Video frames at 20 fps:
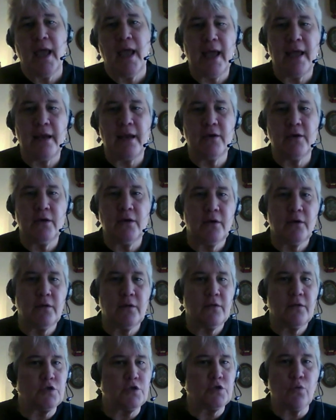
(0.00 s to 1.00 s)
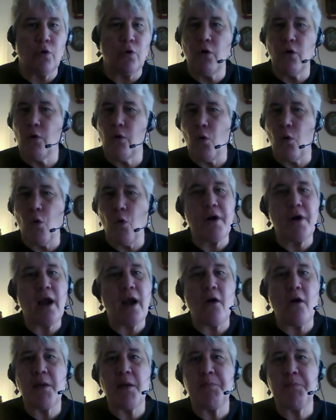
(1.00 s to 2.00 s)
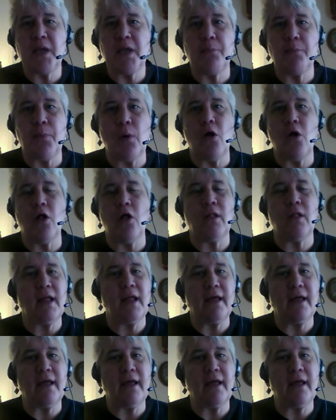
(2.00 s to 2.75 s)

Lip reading: And these were ordinary people,